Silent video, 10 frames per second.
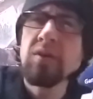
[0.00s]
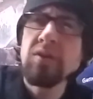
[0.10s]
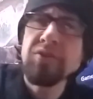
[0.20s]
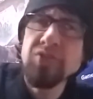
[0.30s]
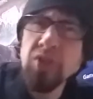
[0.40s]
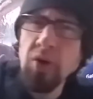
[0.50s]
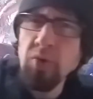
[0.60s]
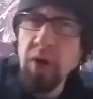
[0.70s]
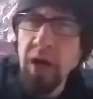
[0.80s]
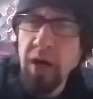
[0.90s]

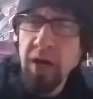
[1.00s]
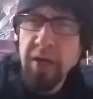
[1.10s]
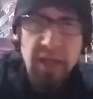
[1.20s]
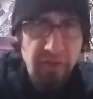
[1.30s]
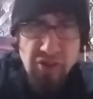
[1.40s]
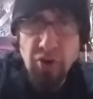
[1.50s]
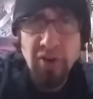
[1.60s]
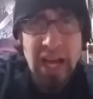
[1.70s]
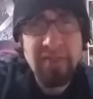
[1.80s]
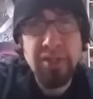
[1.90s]
So, if you don't
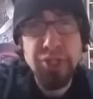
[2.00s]
have it,